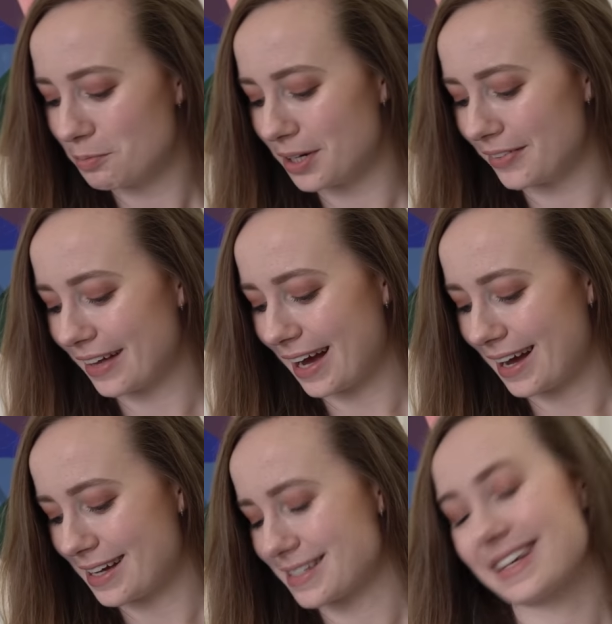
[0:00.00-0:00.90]
that
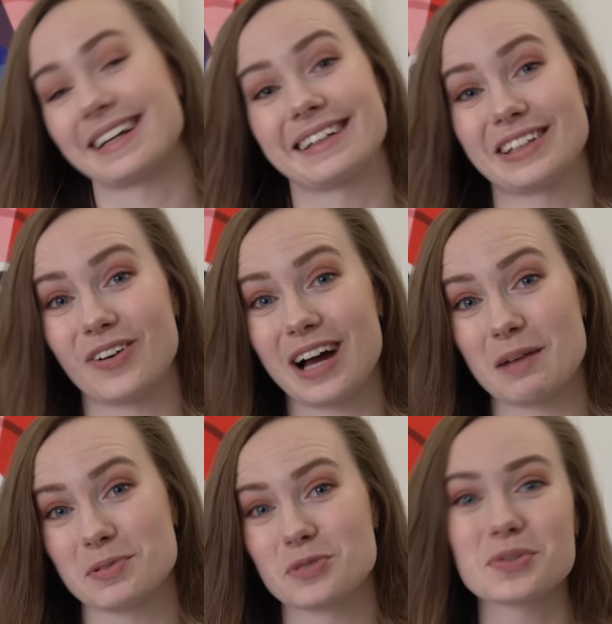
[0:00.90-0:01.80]
has sadly not
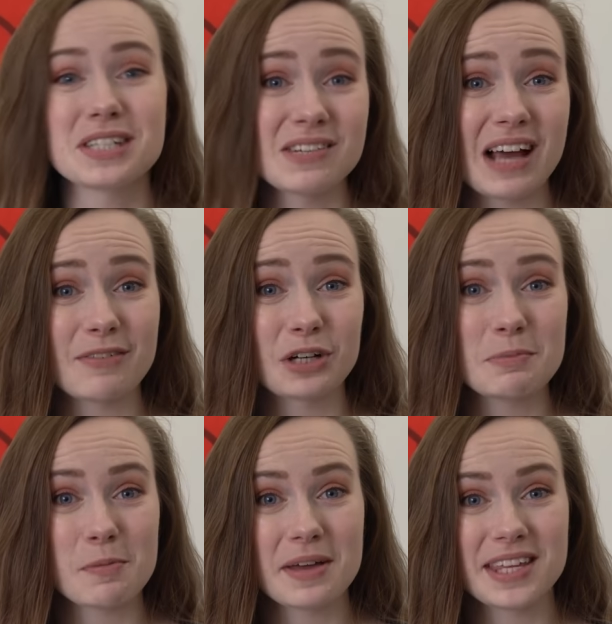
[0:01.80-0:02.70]
happened. We'll see if I have a
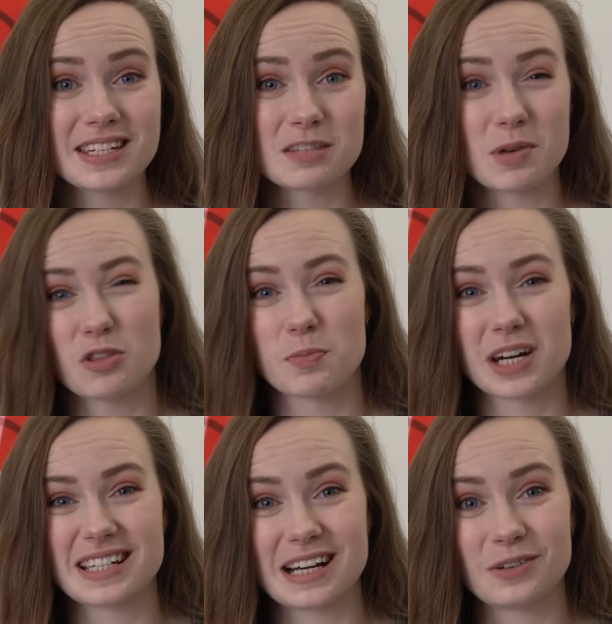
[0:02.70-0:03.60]
rainbow by the end of the month, but
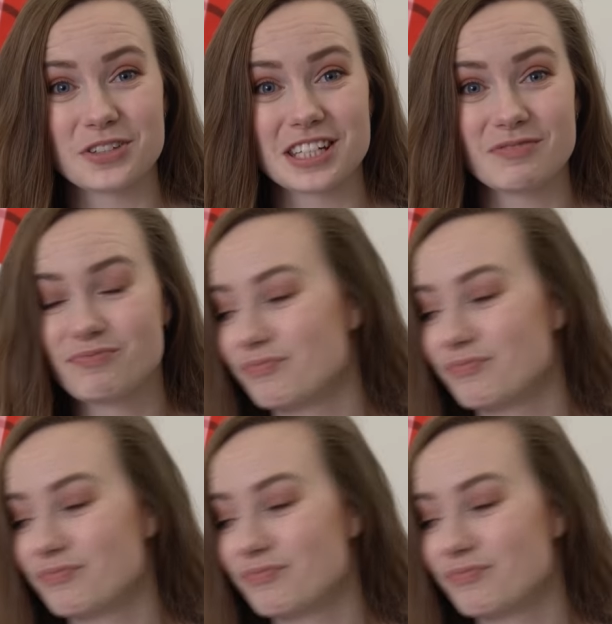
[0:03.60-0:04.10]
I doubt it.